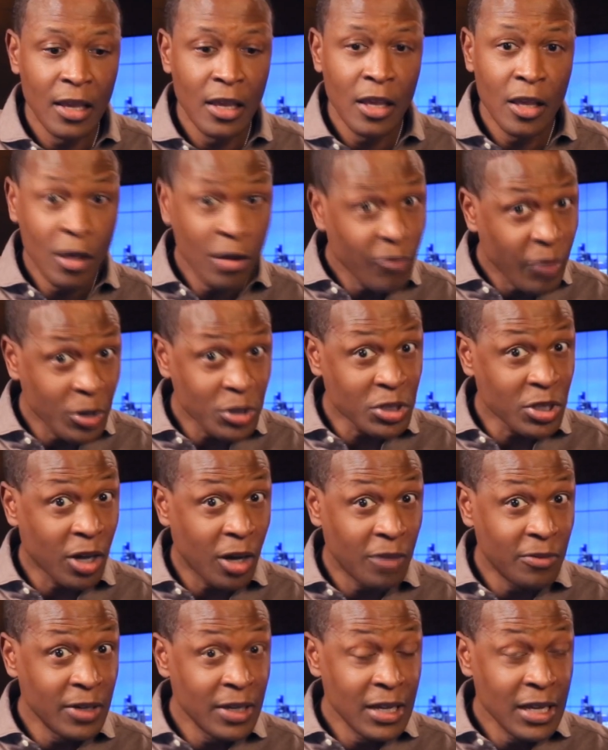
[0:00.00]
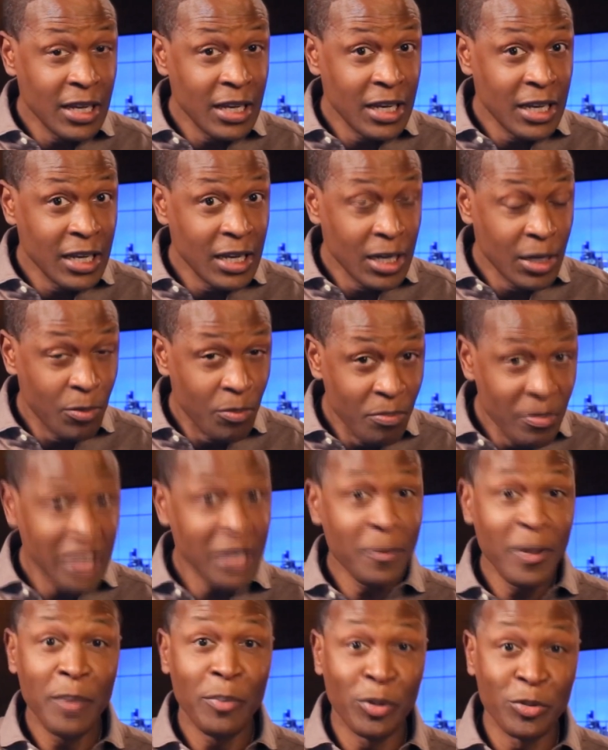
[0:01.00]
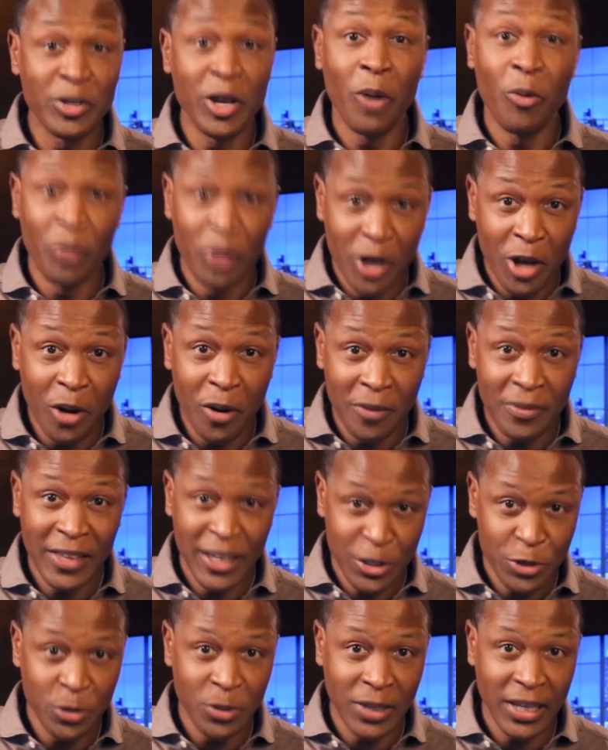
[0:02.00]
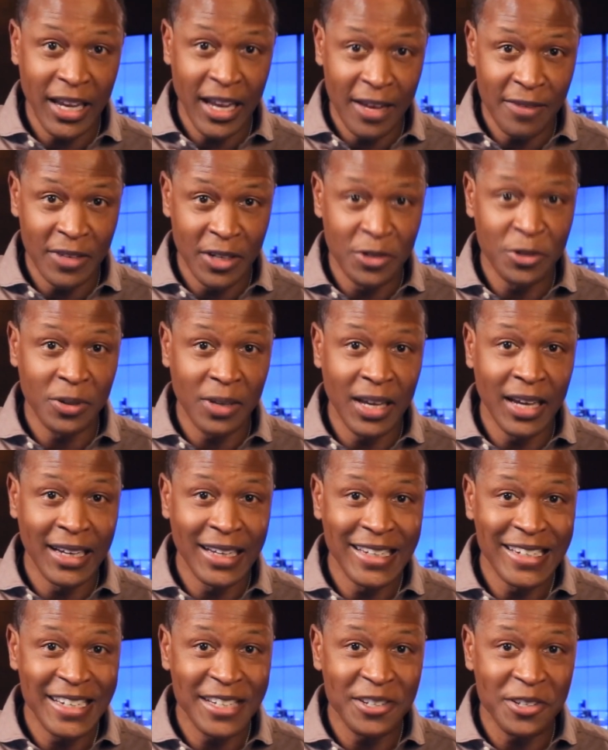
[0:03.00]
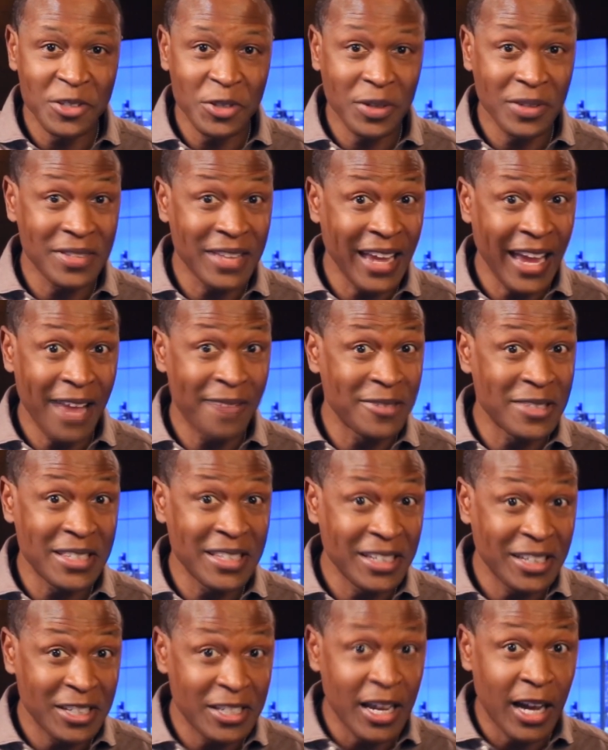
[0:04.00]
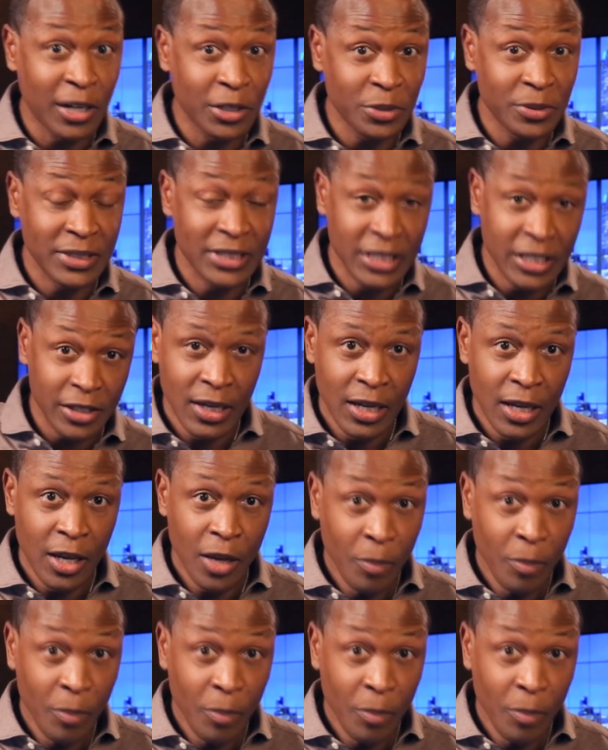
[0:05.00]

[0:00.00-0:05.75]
First off, many people don't know if they truly have underlying conditions because they haven't seen a doctor in years.